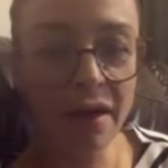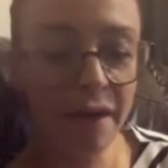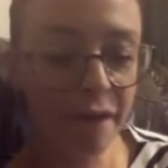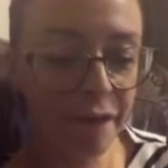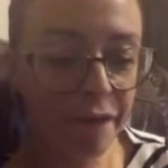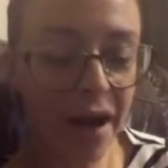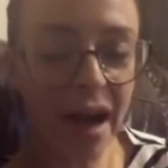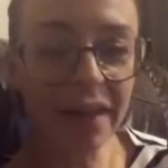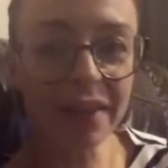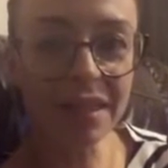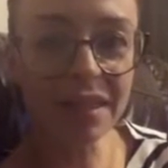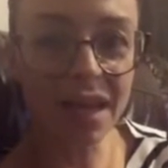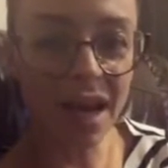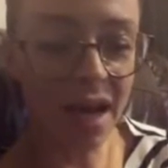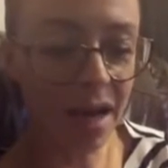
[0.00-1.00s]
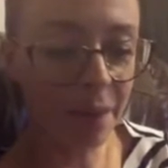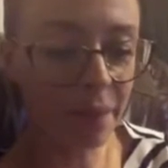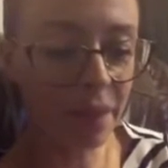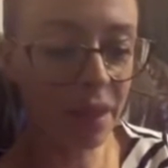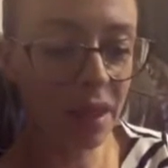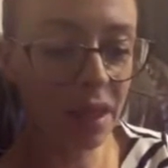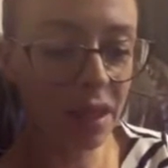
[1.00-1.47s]
Find the time,
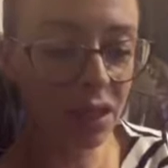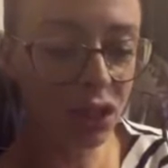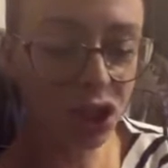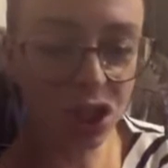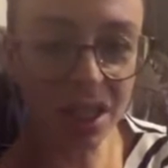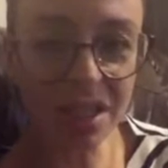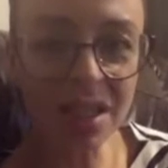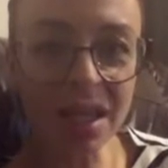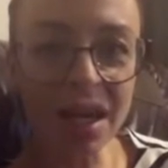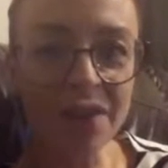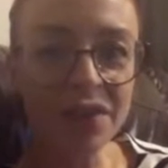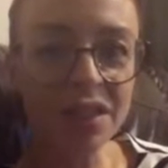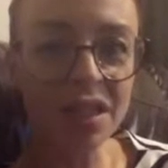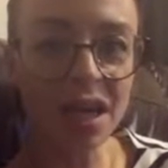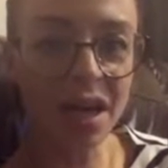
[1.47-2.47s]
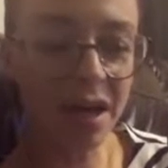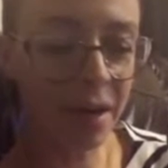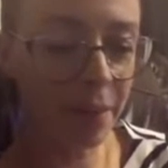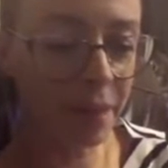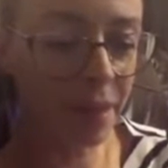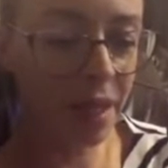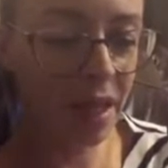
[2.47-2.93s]
chisel out the time,